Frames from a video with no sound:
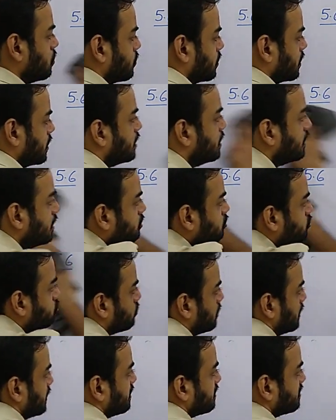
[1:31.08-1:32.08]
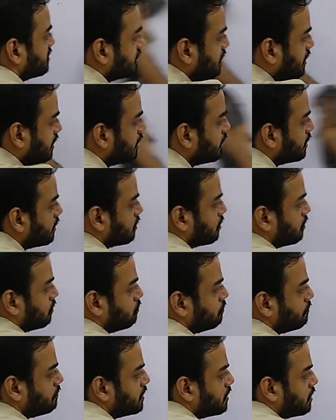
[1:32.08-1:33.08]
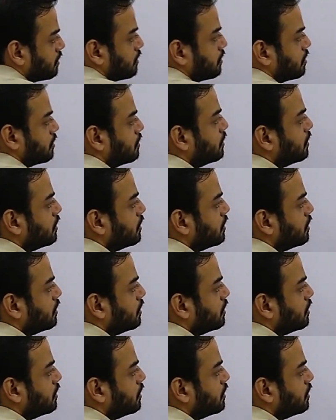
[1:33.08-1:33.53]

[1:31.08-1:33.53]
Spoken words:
Okay, so let us start with